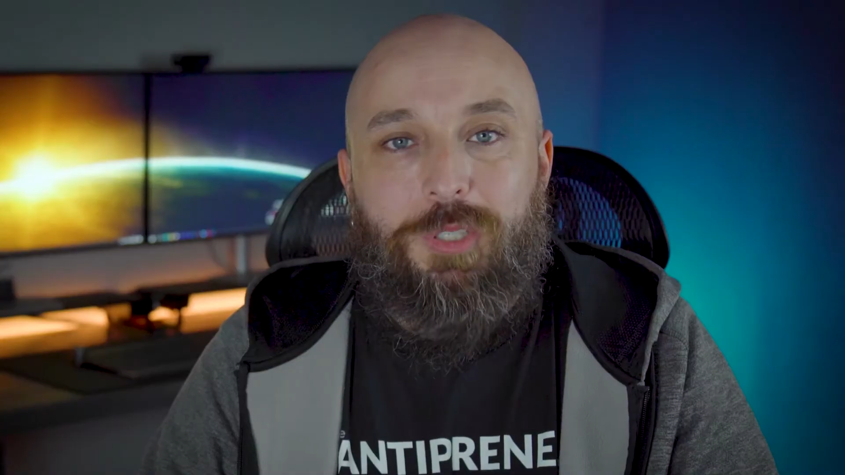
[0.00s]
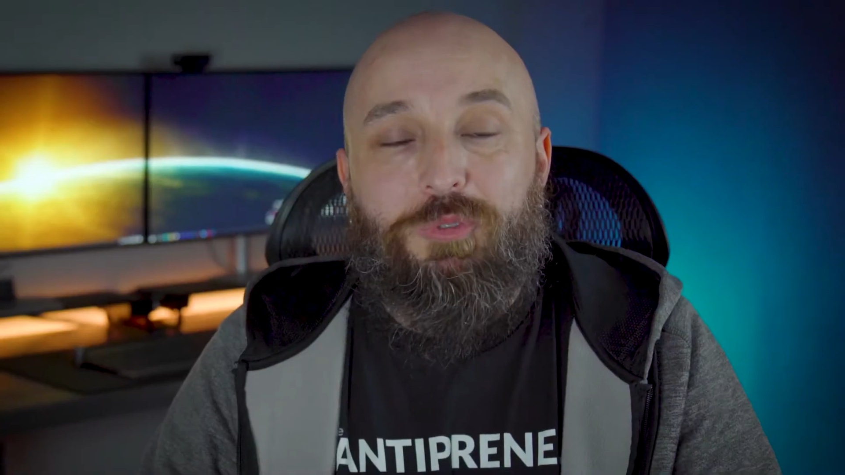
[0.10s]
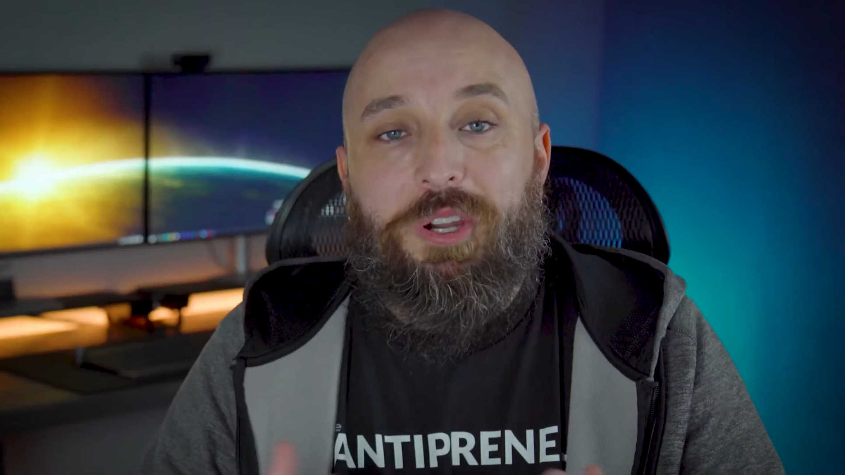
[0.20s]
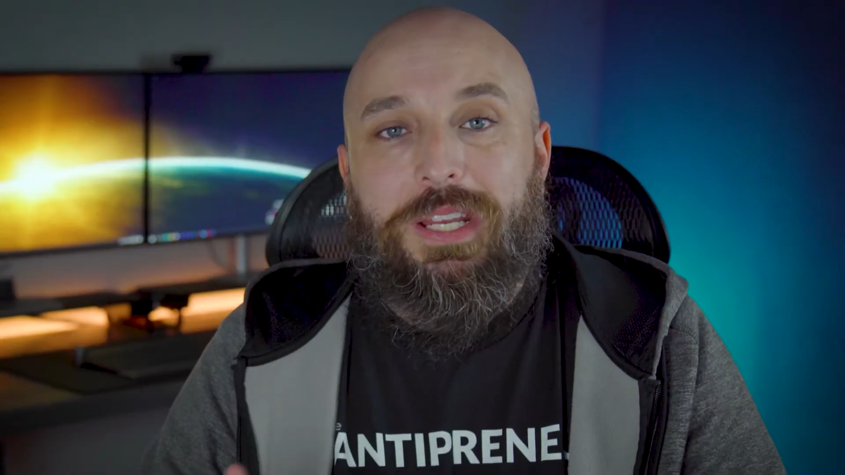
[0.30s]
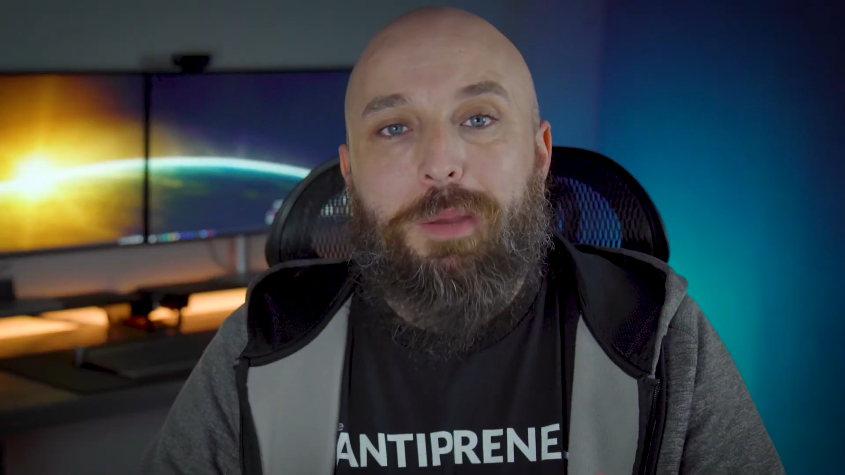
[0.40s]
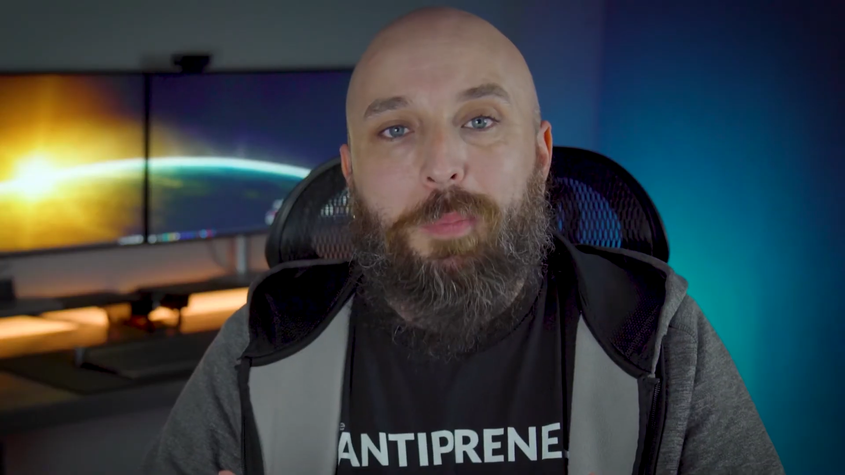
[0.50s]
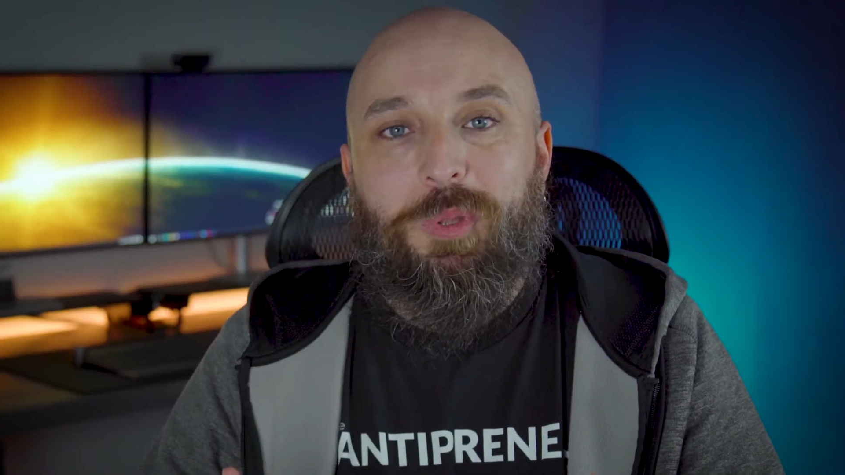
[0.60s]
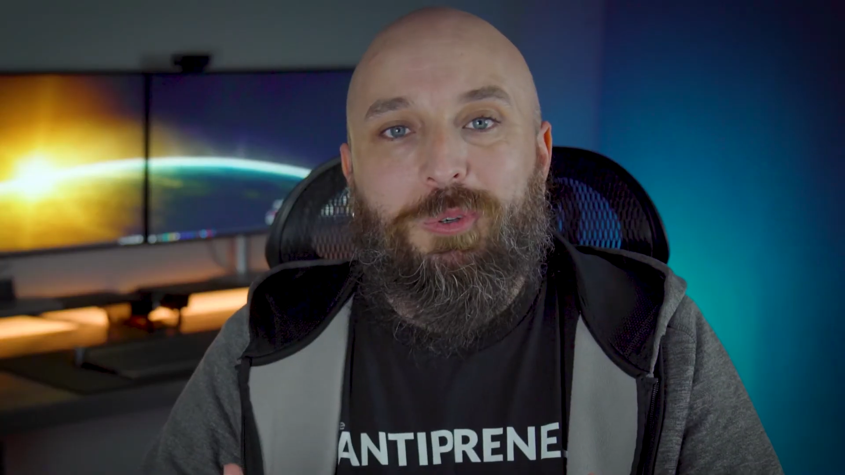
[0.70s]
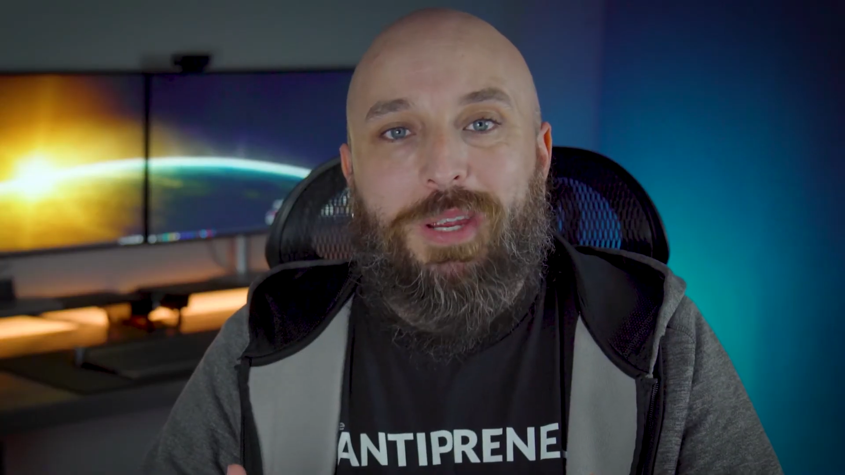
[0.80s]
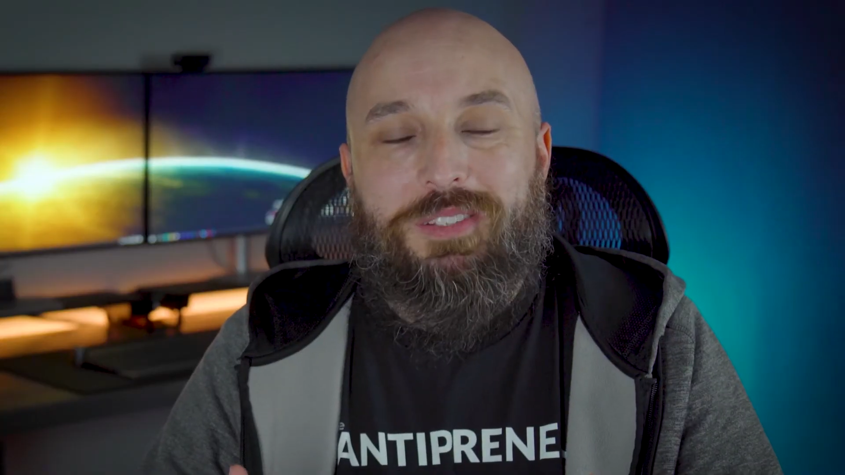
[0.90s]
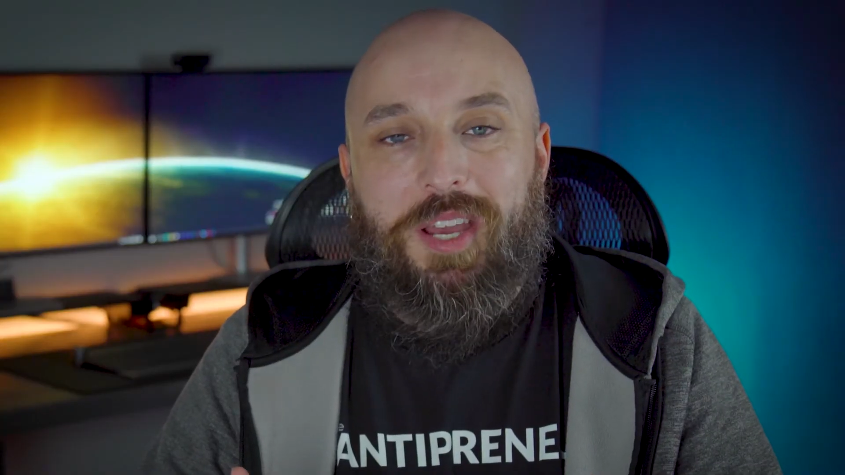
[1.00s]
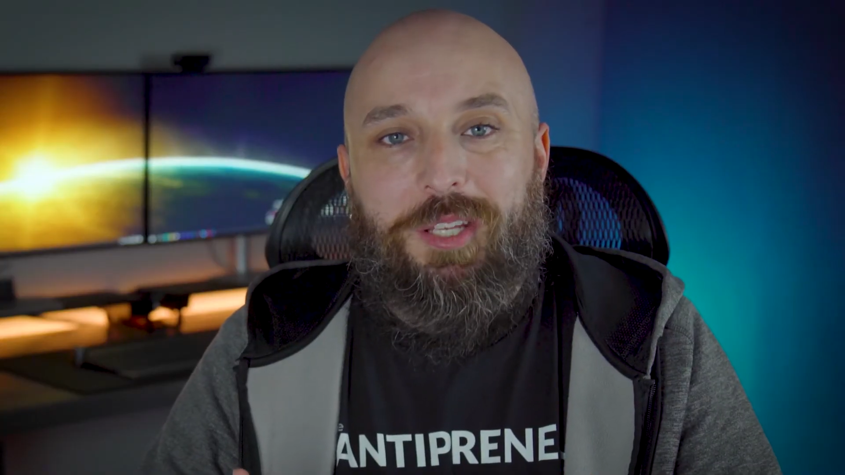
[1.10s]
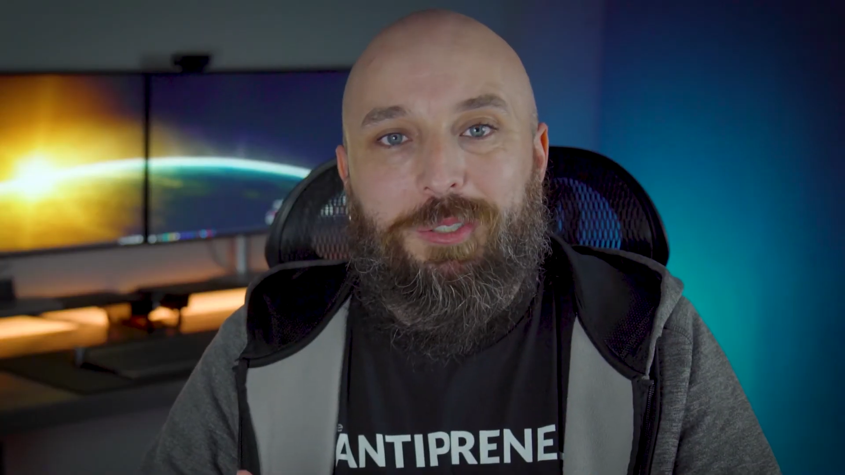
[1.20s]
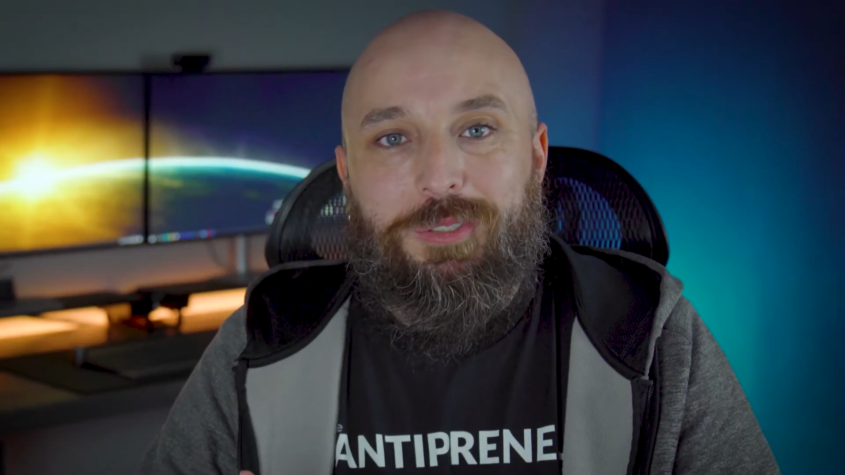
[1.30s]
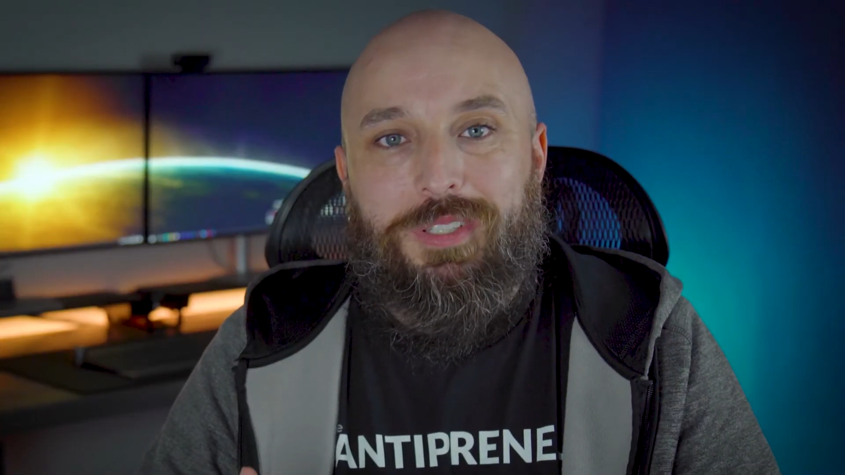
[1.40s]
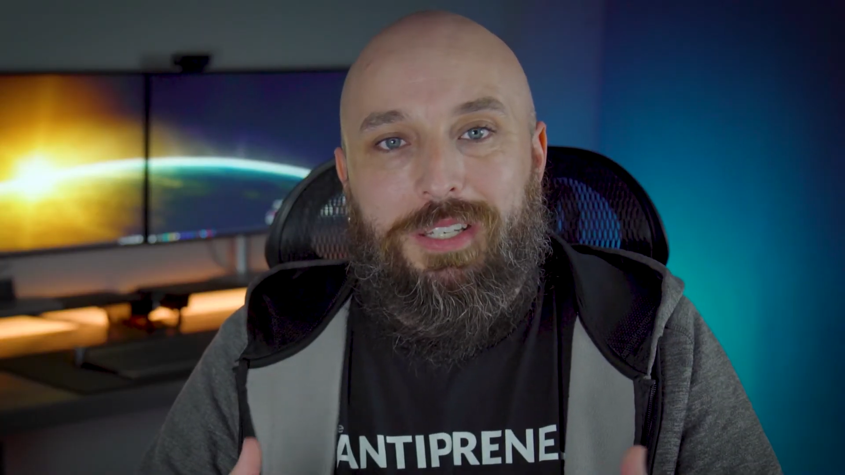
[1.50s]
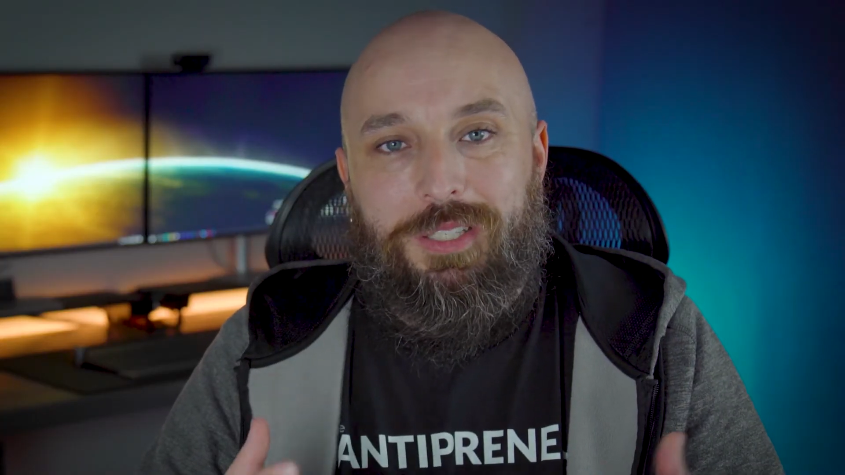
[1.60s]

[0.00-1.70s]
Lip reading: You've already come up with a great title,